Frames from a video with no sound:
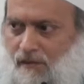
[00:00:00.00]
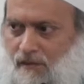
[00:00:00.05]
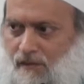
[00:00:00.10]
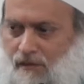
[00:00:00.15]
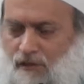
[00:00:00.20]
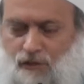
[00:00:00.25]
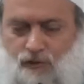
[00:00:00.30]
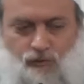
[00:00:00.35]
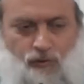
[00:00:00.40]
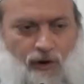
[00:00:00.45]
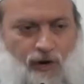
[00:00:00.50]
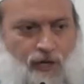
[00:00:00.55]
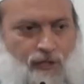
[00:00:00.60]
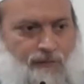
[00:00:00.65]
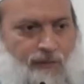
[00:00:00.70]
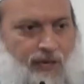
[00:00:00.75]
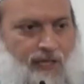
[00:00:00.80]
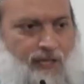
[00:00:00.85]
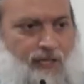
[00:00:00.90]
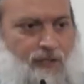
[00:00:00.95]
He
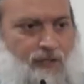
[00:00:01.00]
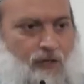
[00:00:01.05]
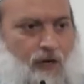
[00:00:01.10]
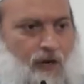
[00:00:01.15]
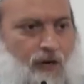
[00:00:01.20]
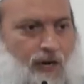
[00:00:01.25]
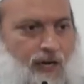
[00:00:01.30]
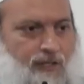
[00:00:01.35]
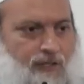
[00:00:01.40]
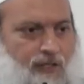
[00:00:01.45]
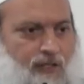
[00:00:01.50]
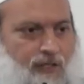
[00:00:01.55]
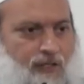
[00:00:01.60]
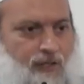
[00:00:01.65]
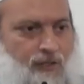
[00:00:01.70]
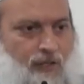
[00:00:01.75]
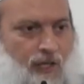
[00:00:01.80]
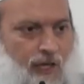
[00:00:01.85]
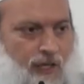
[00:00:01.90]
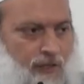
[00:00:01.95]
swears by the star as it
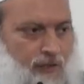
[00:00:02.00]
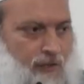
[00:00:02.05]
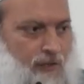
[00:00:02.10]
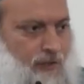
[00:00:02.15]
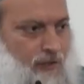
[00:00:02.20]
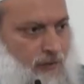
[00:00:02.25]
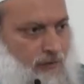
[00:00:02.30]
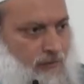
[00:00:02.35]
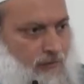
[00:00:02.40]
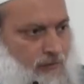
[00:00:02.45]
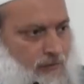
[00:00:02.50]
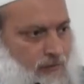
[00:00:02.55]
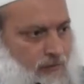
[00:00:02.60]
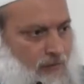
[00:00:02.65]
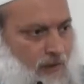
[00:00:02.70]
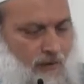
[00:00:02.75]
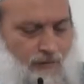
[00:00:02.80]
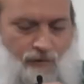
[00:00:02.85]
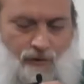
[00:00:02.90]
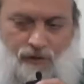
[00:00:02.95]
descends.
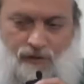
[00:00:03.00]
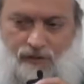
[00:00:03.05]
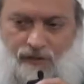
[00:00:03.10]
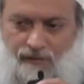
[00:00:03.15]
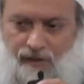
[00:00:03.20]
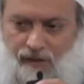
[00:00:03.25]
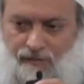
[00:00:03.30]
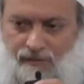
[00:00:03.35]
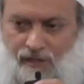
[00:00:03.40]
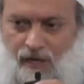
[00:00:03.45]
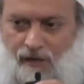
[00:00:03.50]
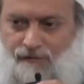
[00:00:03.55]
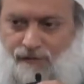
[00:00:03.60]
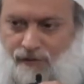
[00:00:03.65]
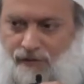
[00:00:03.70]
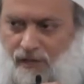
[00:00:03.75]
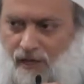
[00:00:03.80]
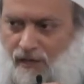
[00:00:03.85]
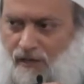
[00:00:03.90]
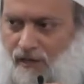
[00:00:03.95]
And of course Imam Ja'far
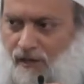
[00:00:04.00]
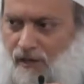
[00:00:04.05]
Sadiq